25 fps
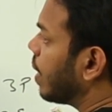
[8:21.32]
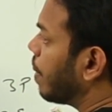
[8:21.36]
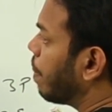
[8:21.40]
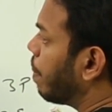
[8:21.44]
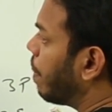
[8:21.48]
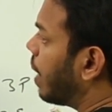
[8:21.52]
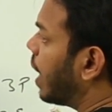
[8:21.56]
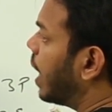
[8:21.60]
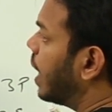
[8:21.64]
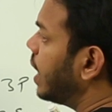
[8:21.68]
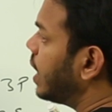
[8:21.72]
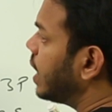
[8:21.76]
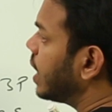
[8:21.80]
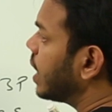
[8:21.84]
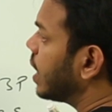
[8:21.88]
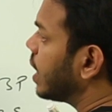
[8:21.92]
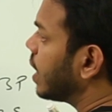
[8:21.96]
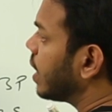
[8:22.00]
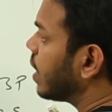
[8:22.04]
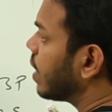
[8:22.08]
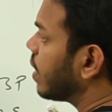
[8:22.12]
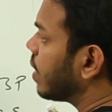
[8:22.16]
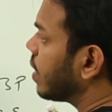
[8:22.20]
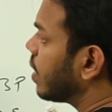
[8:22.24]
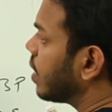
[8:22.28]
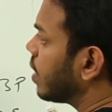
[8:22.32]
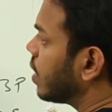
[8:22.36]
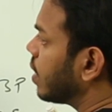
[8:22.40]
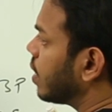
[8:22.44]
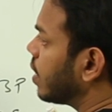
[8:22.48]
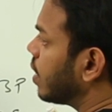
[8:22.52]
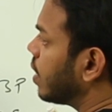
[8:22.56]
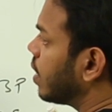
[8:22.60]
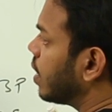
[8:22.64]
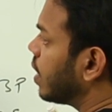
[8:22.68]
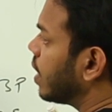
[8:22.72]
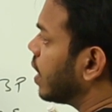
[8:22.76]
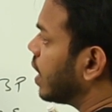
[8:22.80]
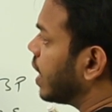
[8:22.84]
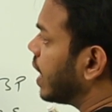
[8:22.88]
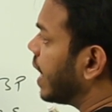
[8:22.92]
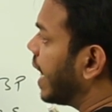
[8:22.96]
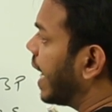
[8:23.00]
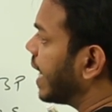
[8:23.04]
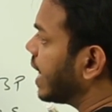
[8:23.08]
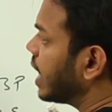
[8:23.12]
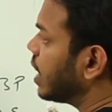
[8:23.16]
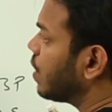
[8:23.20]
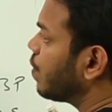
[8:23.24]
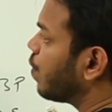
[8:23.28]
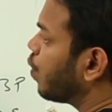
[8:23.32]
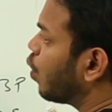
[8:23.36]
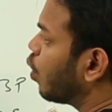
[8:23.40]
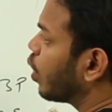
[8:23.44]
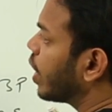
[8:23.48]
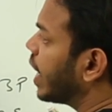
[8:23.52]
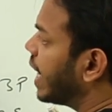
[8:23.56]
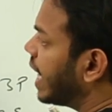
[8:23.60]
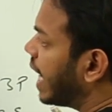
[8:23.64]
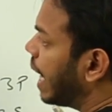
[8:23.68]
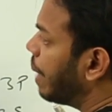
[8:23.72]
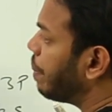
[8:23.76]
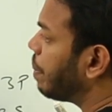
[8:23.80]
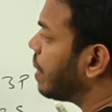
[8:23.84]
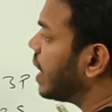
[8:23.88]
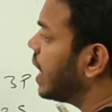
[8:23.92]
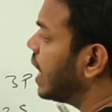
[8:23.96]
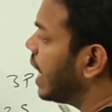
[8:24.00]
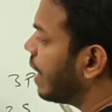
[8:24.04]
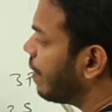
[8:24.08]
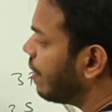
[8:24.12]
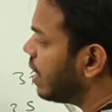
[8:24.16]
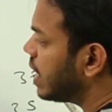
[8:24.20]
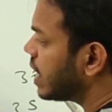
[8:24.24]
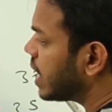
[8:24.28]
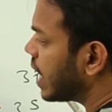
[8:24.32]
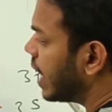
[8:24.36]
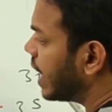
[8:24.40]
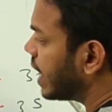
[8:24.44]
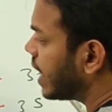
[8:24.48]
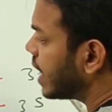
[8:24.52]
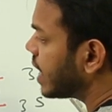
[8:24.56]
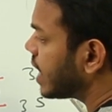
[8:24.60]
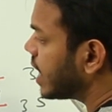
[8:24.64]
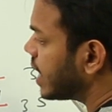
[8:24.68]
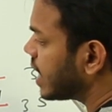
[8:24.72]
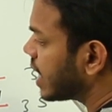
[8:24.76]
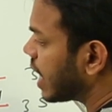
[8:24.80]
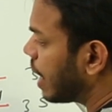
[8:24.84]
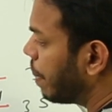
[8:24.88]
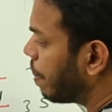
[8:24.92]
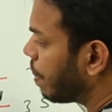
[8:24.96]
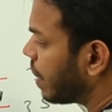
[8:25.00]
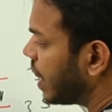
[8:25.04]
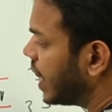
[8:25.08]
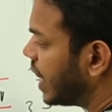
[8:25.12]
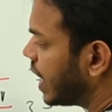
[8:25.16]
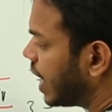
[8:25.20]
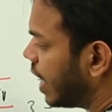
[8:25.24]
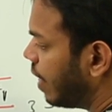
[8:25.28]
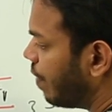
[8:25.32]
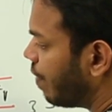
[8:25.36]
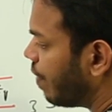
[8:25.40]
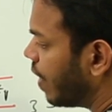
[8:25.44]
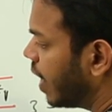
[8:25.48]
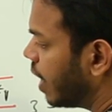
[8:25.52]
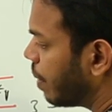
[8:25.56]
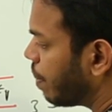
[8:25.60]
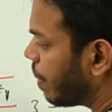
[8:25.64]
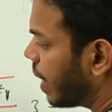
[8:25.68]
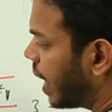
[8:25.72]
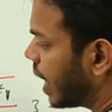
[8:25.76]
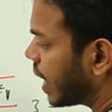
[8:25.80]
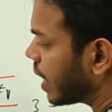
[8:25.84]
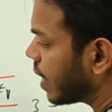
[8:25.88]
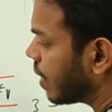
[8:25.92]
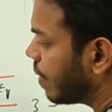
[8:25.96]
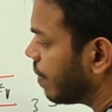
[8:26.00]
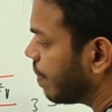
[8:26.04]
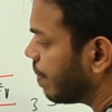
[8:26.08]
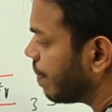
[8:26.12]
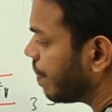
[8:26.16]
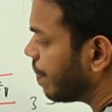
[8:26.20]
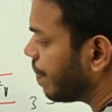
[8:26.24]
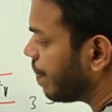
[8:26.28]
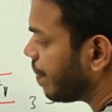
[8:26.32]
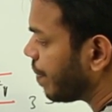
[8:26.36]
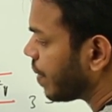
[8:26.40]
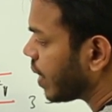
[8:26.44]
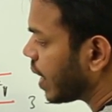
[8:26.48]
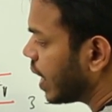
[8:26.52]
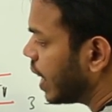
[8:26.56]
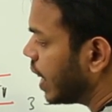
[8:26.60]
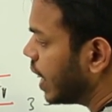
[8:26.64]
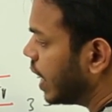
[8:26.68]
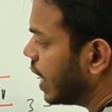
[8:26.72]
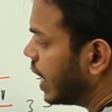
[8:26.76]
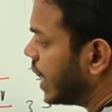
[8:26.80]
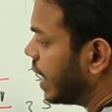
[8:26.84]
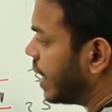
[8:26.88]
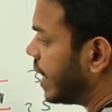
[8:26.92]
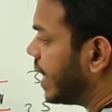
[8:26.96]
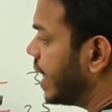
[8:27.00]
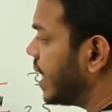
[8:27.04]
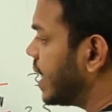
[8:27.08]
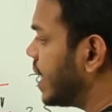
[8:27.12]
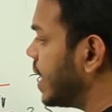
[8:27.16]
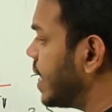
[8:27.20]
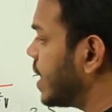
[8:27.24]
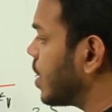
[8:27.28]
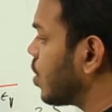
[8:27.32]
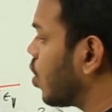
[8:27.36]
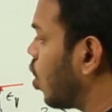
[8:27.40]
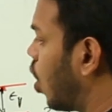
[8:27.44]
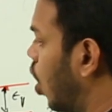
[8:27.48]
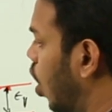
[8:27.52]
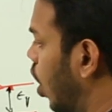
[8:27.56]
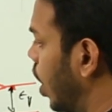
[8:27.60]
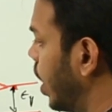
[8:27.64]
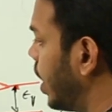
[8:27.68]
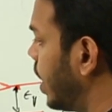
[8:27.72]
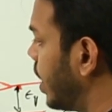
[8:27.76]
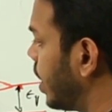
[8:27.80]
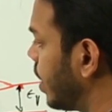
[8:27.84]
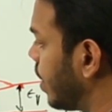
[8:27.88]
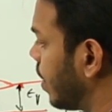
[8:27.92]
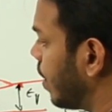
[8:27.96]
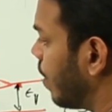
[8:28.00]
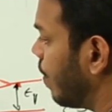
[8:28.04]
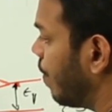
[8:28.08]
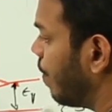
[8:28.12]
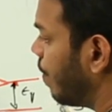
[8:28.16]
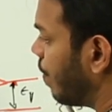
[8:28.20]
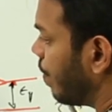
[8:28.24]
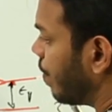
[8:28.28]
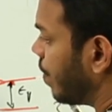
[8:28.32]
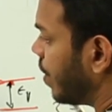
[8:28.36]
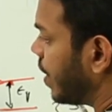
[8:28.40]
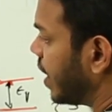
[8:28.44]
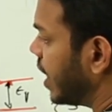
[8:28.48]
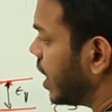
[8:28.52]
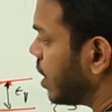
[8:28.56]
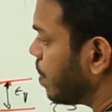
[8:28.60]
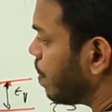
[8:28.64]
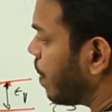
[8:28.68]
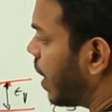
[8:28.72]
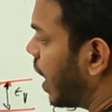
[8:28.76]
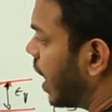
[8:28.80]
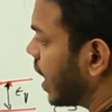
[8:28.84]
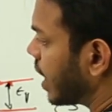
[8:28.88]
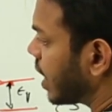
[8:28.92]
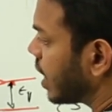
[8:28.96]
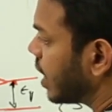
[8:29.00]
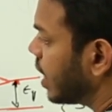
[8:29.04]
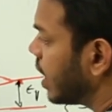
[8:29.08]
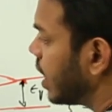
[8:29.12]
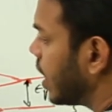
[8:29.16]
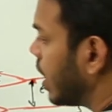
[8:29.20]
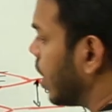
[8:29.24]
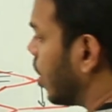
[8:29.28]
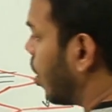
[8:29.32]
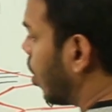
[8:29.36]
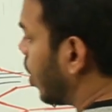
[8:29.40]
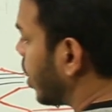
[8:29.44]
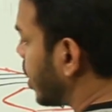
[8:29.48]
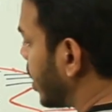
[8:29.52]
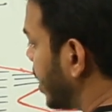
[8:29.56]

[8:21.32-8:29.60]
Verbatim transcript: part that is 4 and empty levels and this is completely filled part. This is called this part or